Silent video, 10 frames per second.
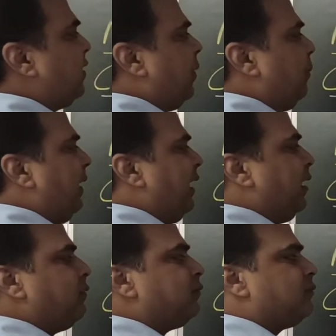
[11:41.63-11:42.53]
the
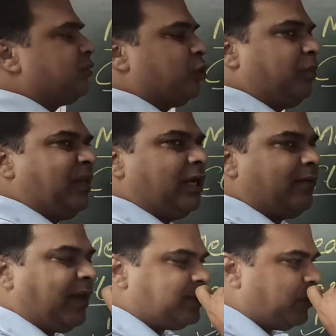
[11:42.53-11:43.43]
meaning. So meaning of
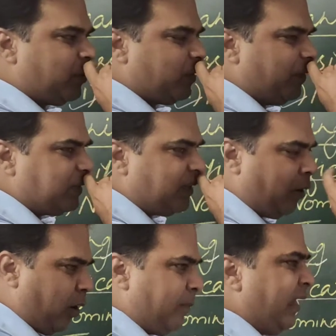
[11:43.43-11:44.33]
executive is a
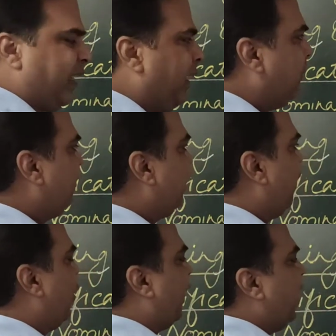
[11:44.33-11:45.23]
lawmaking.
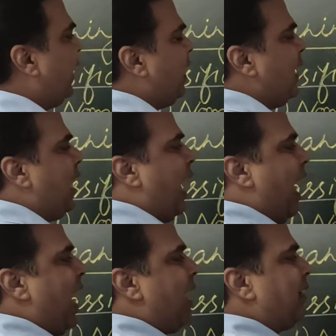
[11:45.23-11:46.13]
Okay,
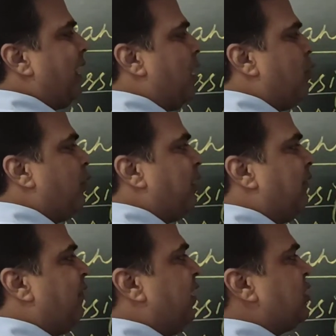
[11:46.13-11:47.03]
and now
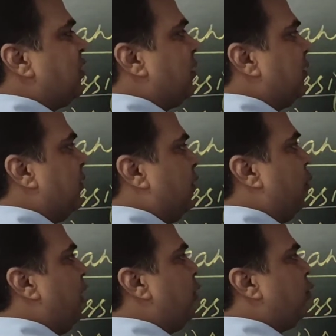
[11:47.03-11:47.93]
definition.
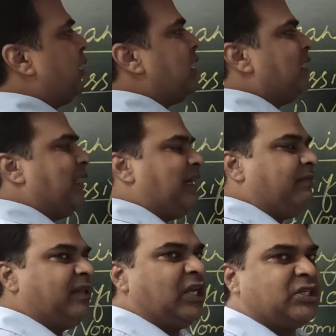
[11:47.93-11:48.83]
We'll do the
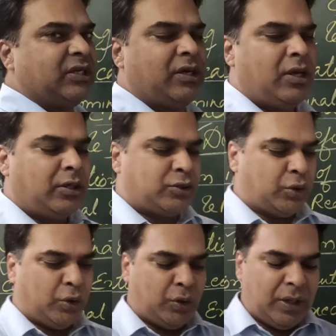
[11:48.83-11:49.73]
definition.
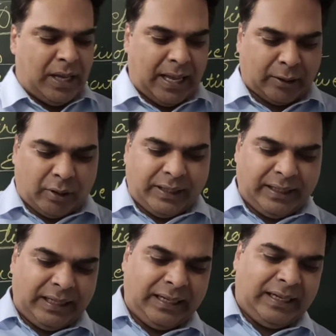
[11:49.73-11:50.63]
So
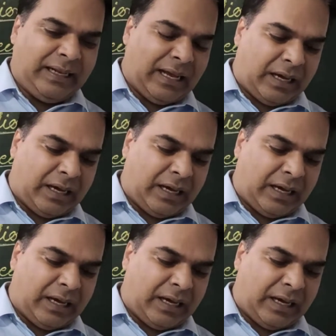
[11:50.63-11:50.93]
accordingly,